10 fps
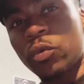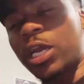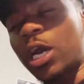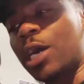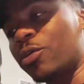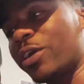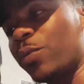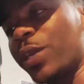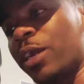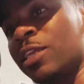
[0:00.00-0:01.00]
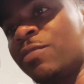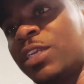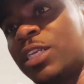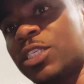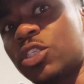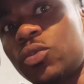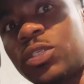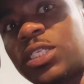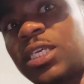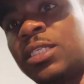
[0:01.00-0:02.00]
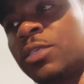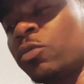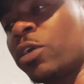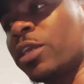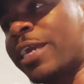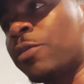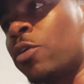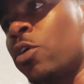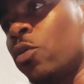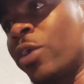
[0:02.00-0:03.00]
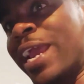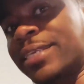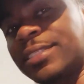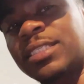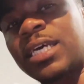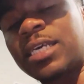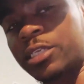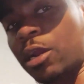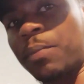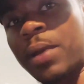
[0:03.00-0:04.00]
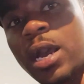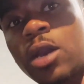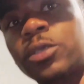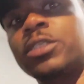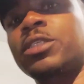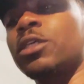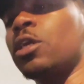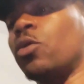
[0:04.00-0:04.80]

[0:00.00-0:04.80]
We all know that we are living in this new season where like we're exercising our powers,